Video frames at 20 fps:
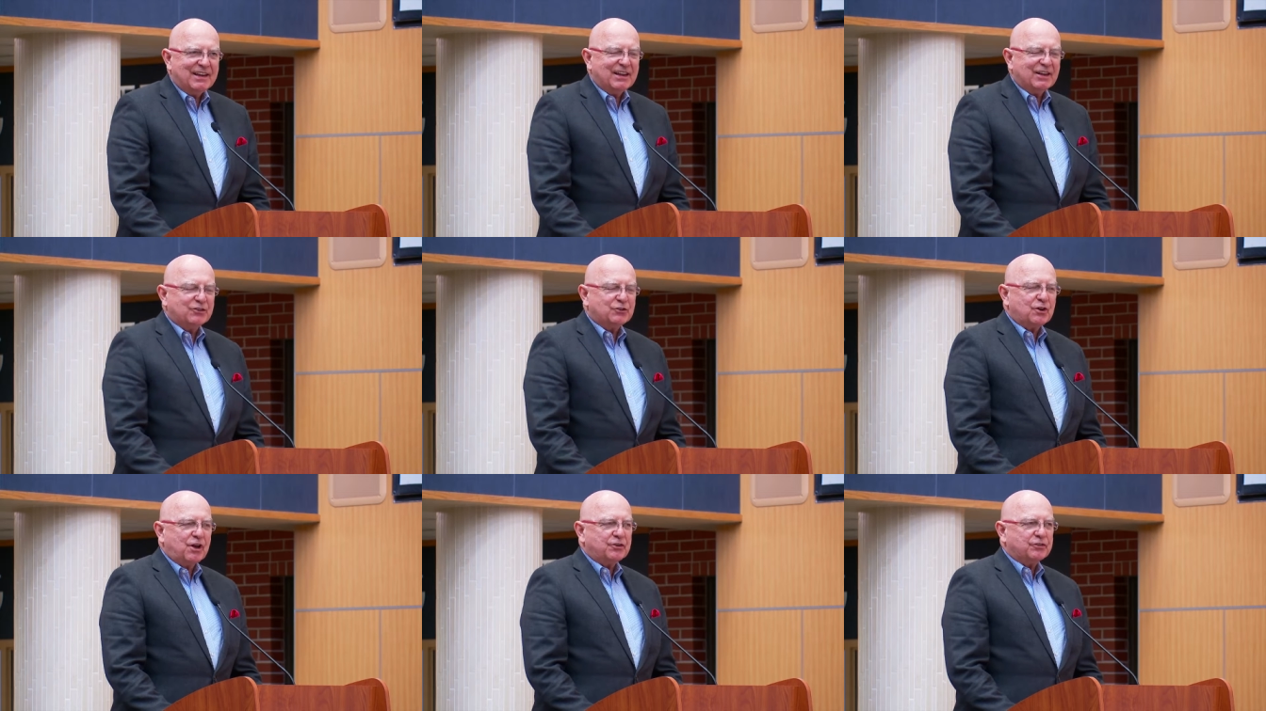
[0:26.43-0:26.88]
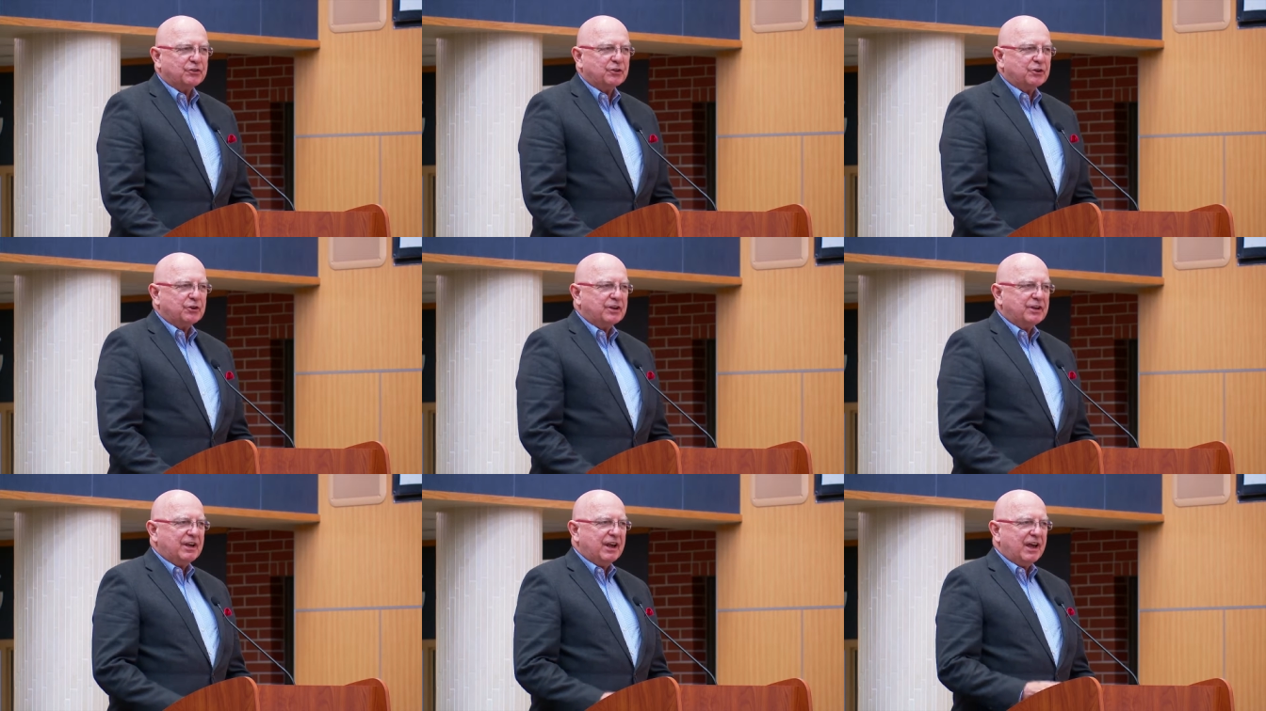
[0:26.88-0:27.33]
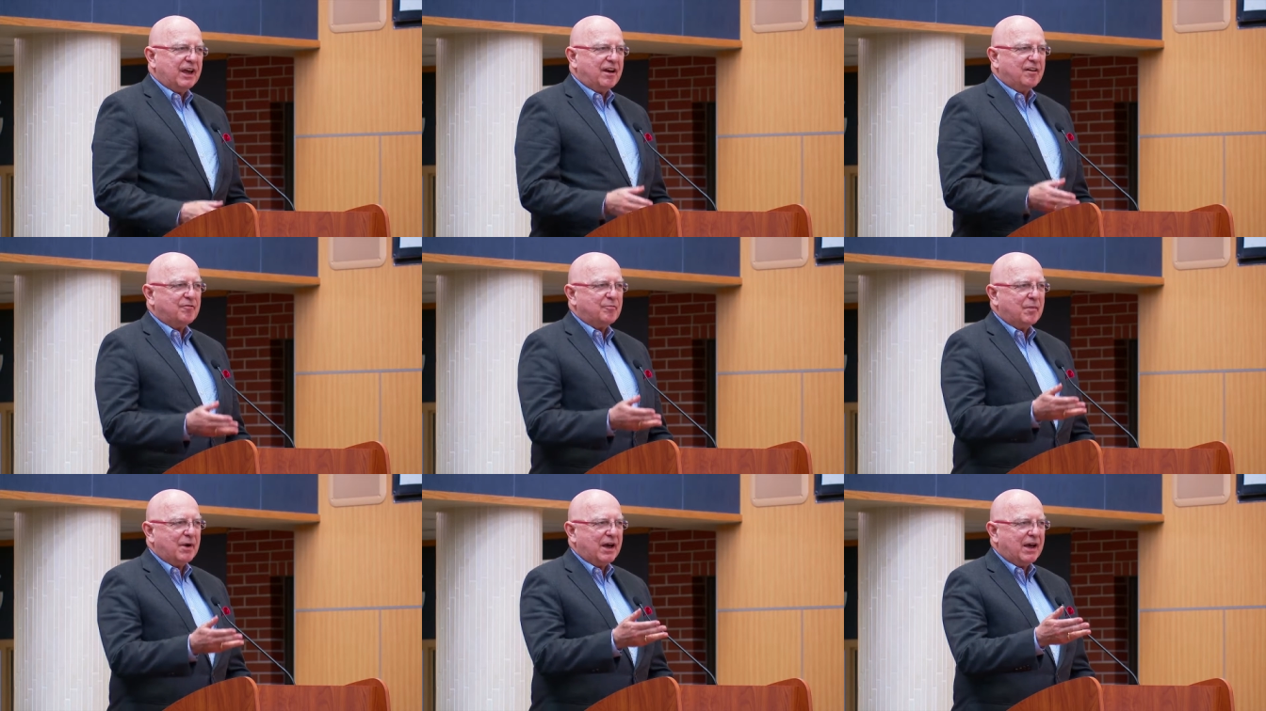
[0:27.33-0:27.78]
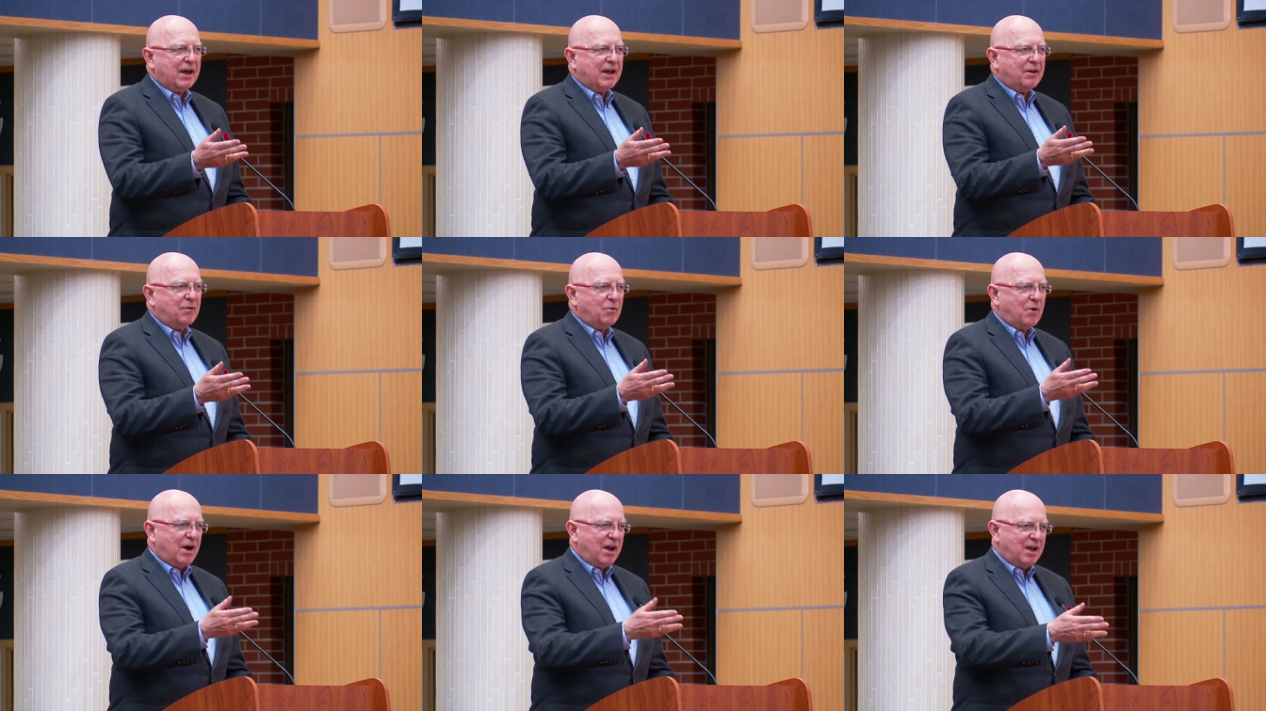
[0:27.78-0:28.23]
It's also good to have
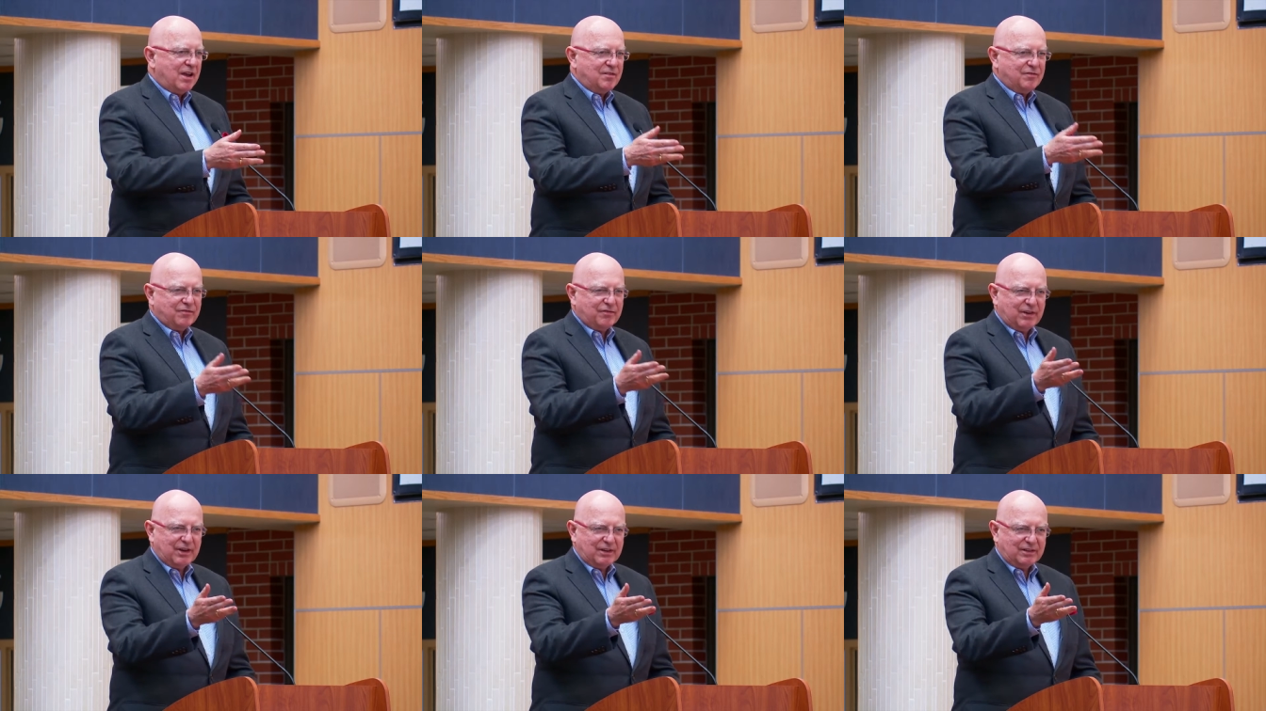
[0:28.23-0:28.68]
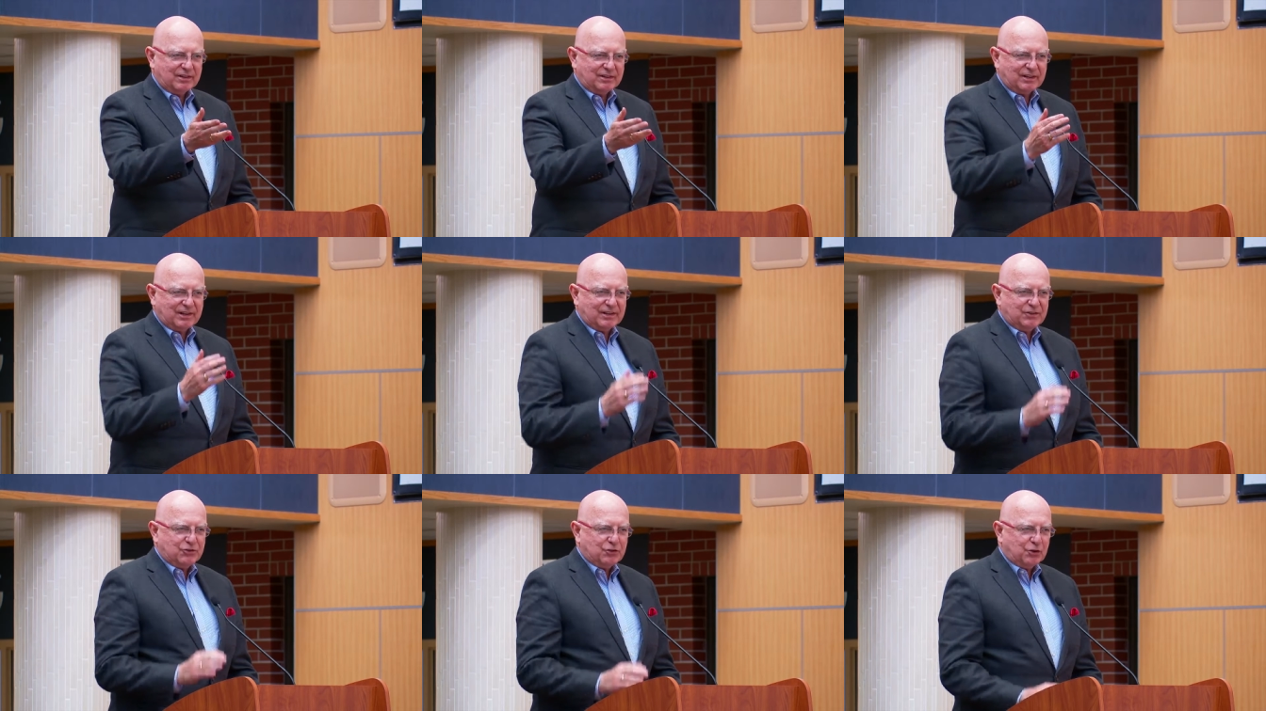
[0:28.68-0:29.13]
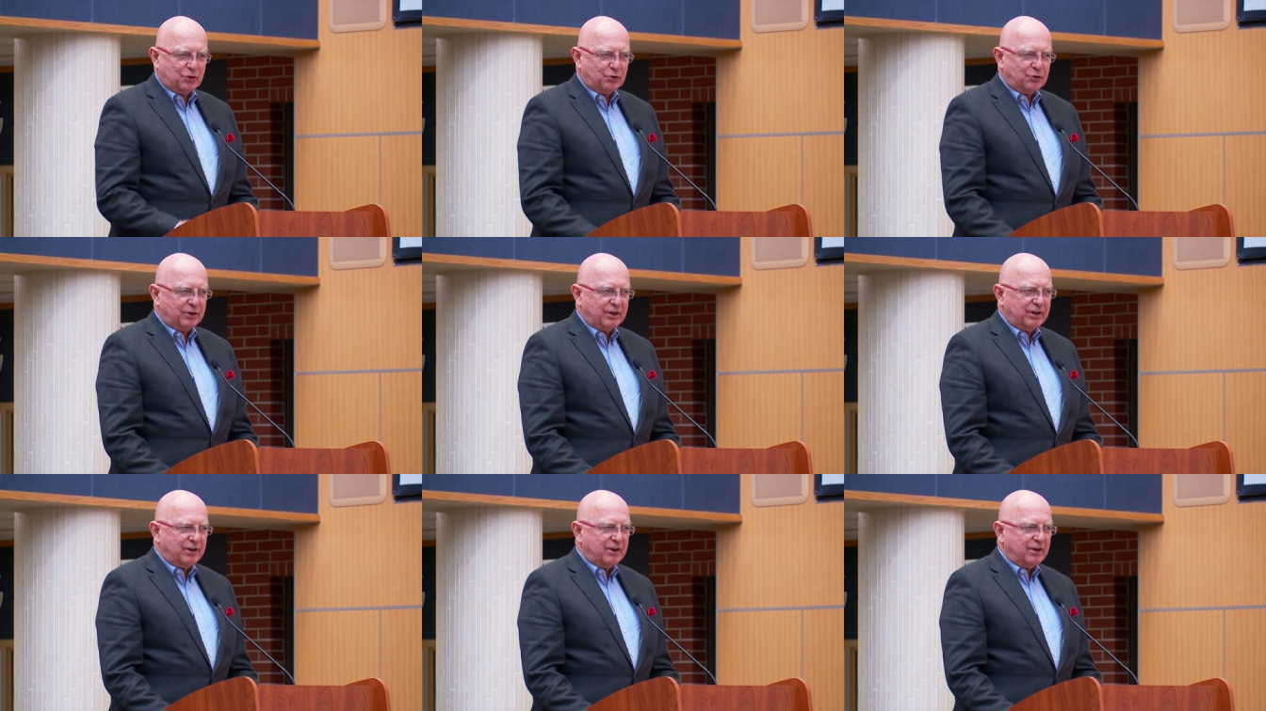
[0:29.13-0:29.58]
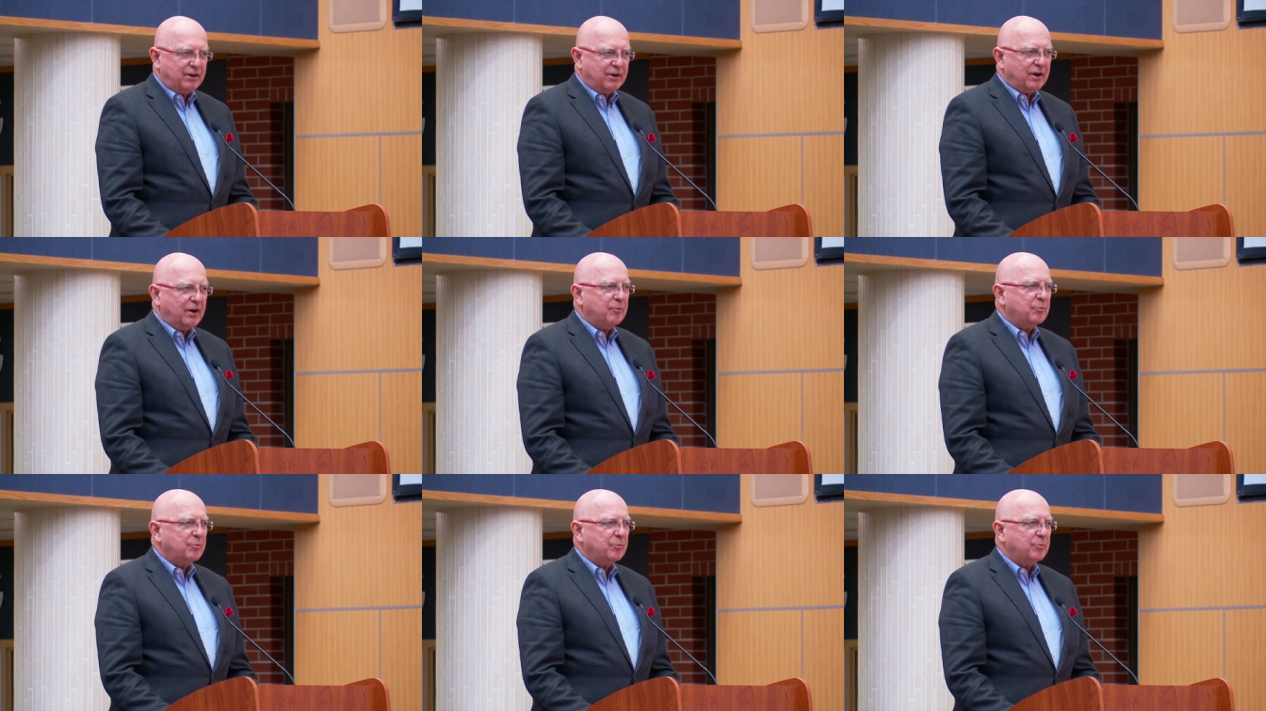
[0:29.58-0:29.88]
my wife and children here.